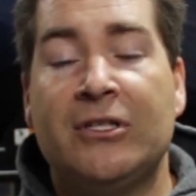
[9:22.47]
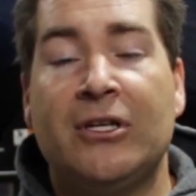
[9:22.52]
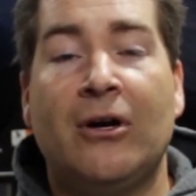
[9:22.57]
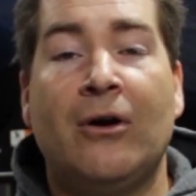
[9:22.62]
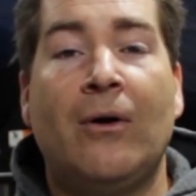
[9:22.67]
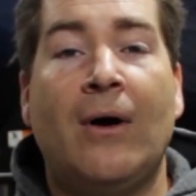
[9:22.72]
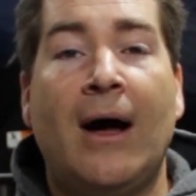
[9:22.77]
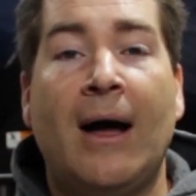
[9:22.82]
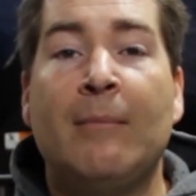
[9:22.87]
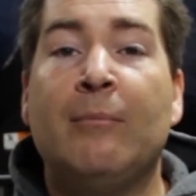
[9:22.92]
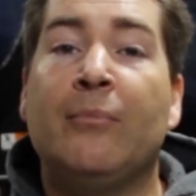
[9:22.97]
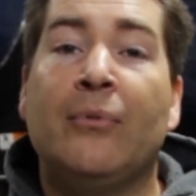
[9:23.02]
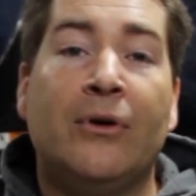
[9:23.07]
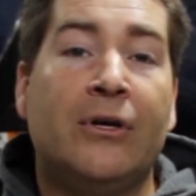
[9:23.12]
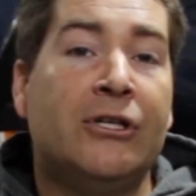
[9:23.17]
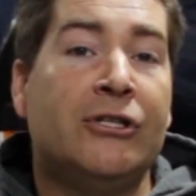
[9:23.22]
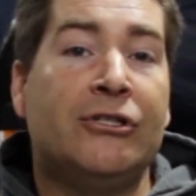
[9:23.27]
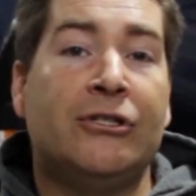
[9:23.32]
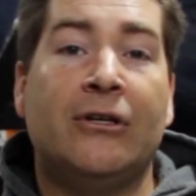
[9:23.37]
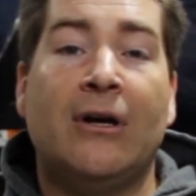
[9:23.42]
So I'm
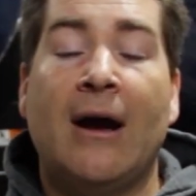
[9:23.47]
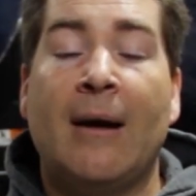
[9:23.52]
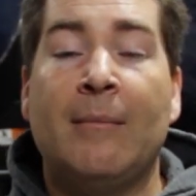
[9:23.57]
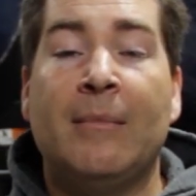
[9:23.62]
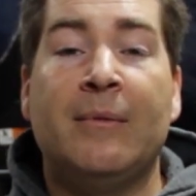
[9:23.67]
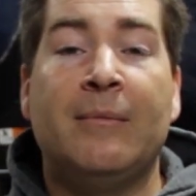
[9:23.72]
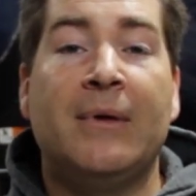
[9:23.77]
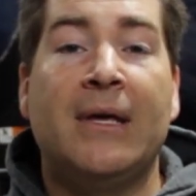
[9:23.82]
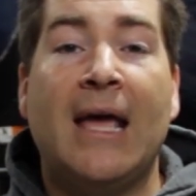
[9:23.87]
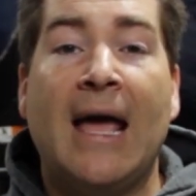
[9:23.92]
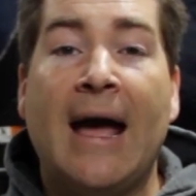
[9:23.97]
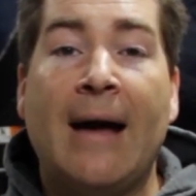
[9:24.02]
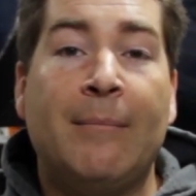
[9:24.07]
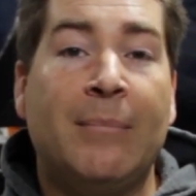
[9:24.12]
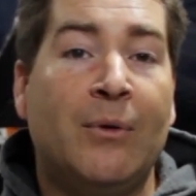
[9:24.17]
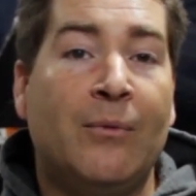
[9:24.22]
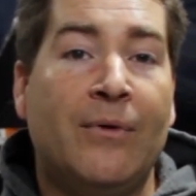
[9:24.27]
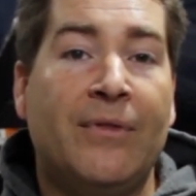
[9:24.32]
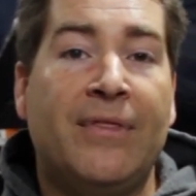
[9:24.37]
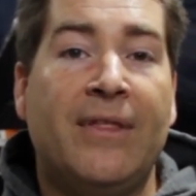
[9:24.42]
pretty sure I'm gonna be
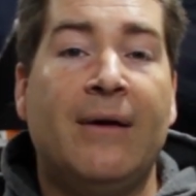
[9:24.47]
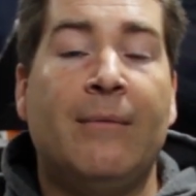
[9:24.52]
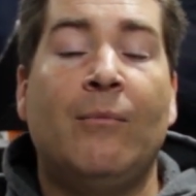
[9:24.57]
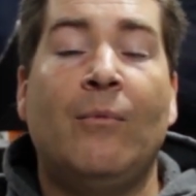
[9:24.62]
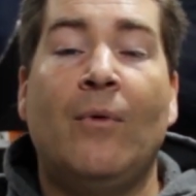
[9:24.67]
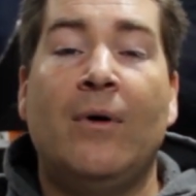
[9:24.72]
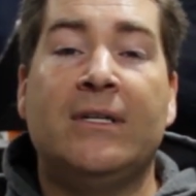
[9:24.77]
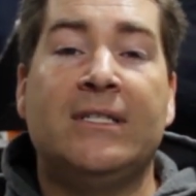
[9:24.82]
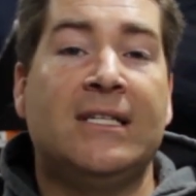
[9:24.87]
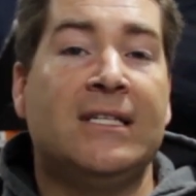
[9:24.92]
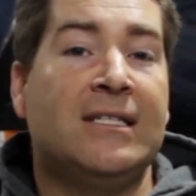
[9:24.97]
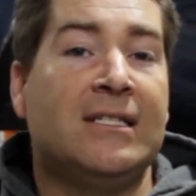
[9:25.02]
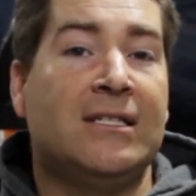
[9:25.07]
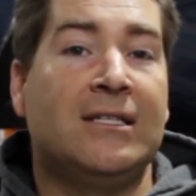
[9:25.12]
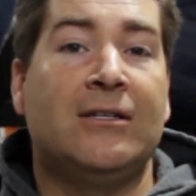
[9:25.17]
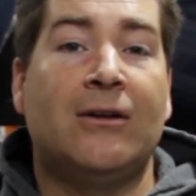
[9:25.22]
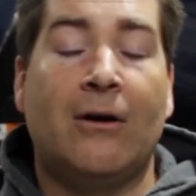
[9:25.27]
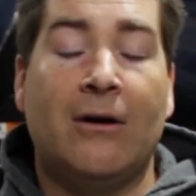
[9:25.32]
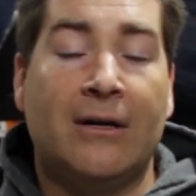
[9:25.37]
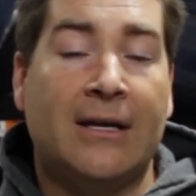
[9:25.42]
happy with them once it's
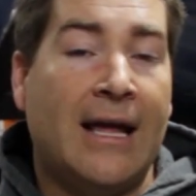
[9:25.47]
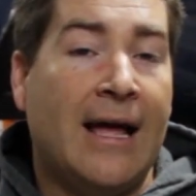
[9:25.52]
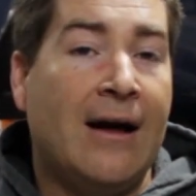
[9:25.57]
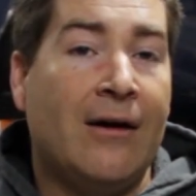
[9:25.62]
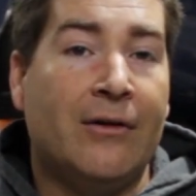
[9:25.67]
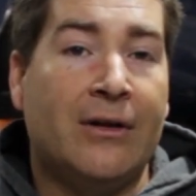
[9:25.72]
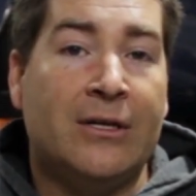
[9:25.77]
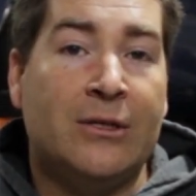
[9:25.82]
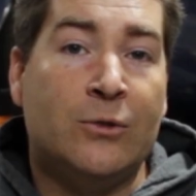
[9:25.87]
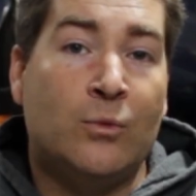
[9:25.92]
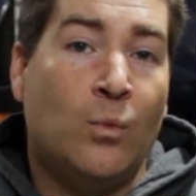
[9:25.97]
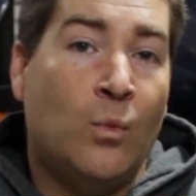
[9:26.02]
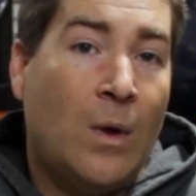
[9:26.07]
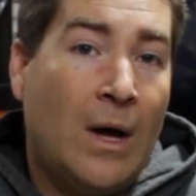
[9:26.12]
dark out as